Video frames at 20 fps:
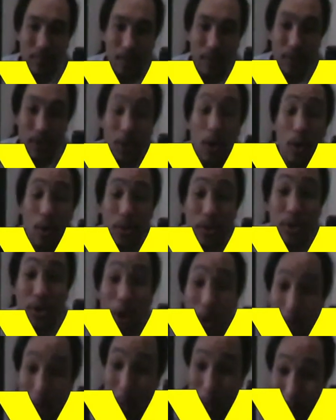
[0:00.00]
Yo
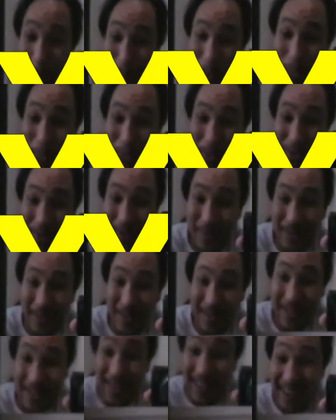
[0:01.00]
Yo.
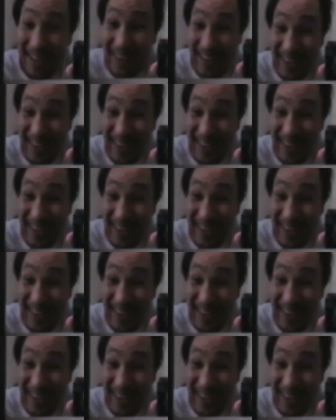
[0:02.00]
Yo.